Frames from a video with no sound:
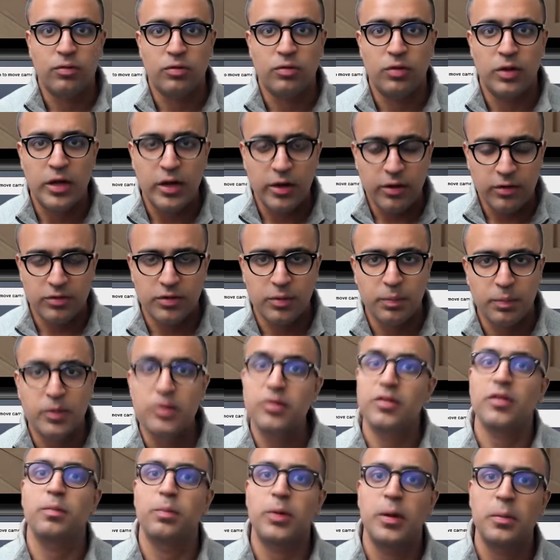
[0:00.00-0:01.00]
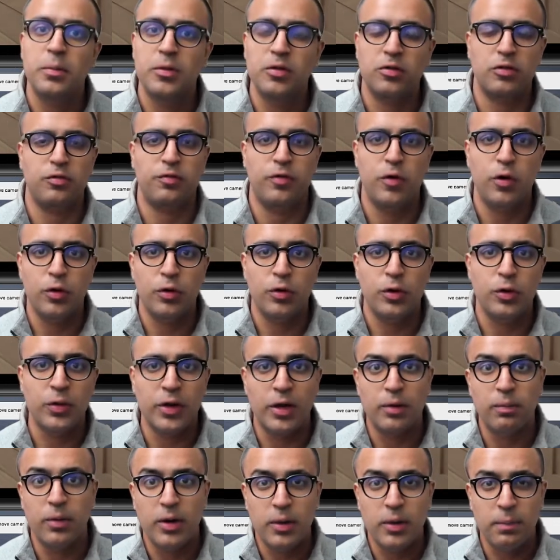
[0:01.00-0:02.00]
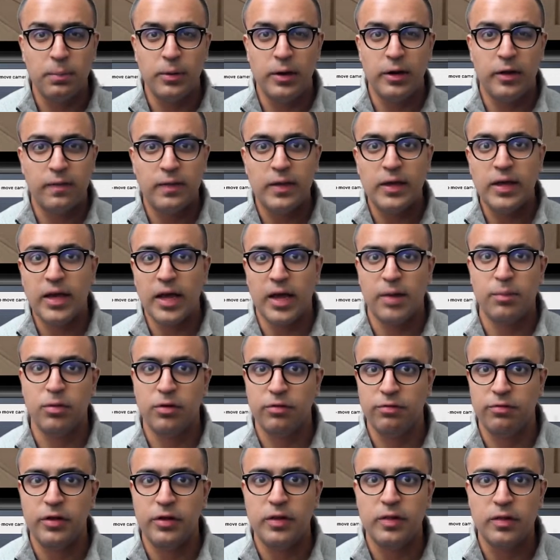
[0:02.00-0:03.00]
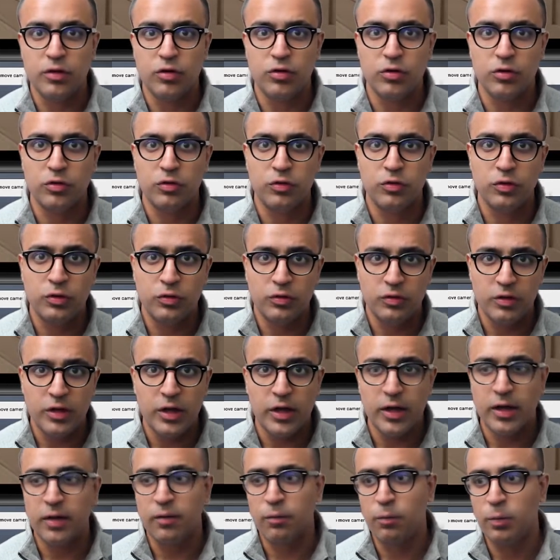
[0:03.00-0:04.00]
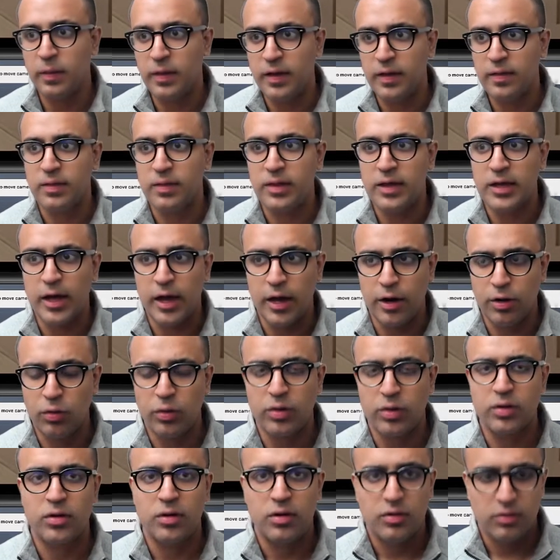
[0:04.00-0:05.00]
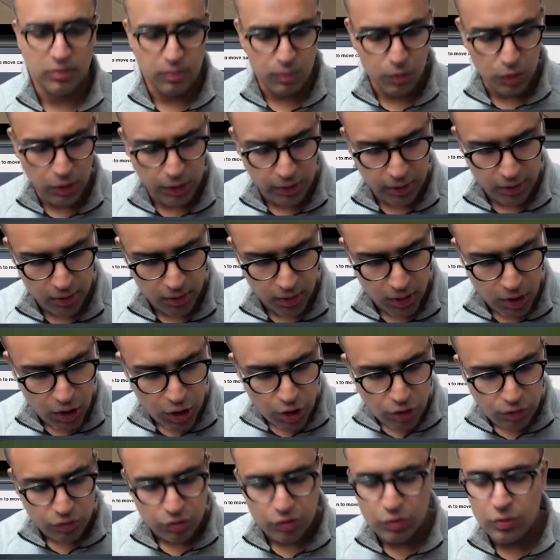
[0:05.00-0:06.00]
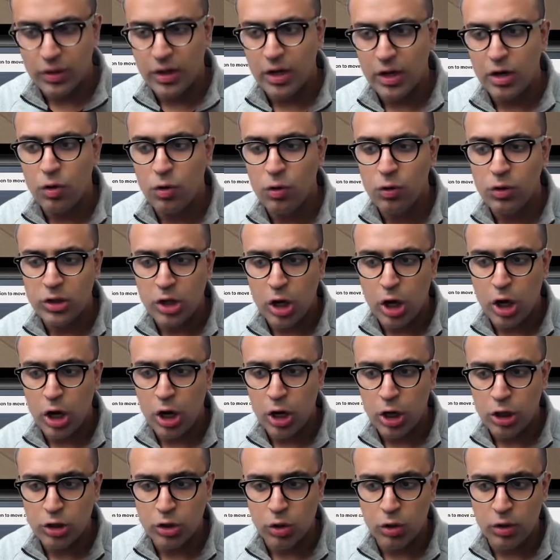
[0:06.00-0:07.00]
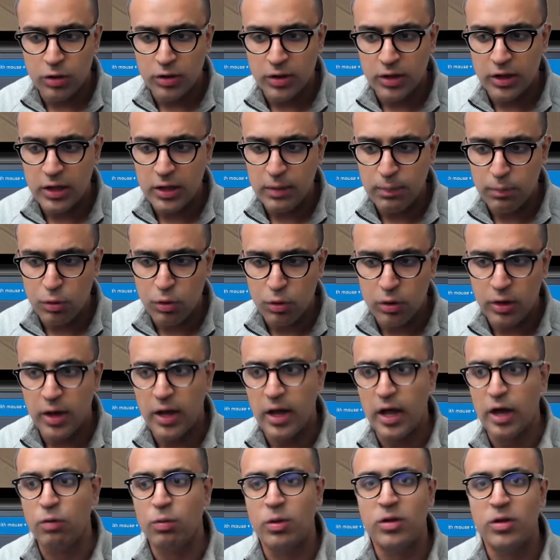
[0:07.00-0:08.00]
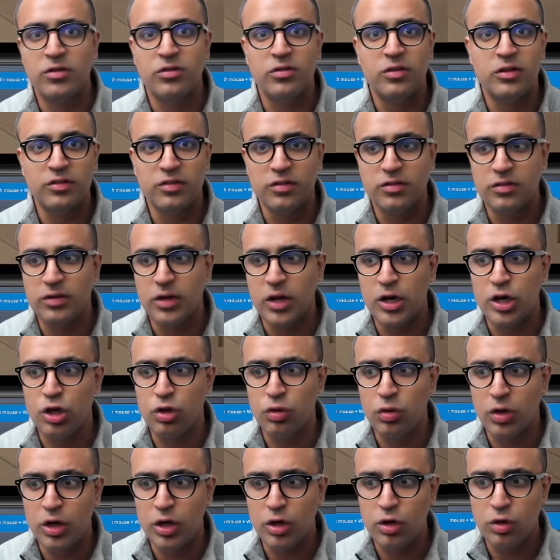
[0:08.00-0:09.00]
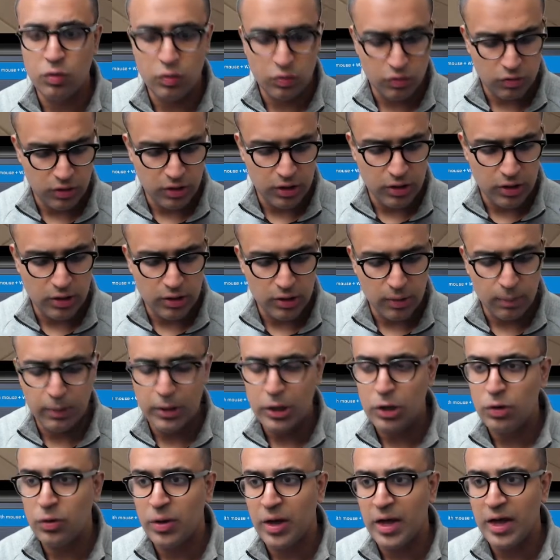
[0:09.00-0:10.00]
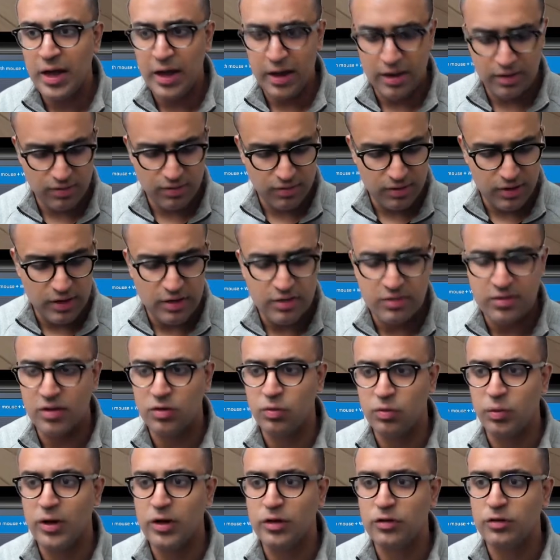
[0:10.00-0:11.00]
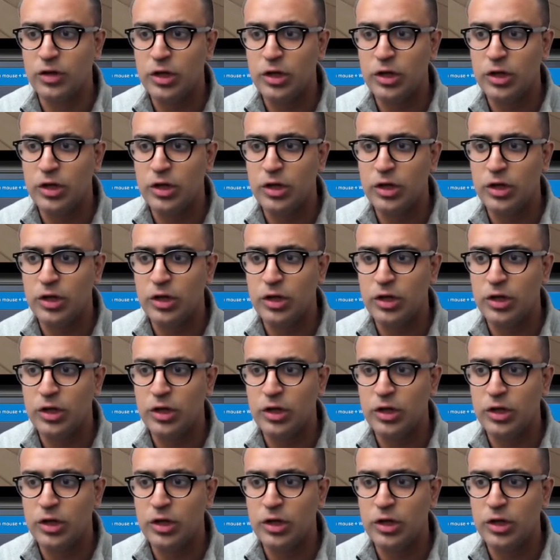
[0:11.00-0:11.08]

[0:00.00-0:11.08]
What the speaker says: here's the basic premise of how you can manipulate the camera feed that you're seeing within the Android simulator. So you can hold Alt on the keyboard, and once this is done, you can use the WASDs as well as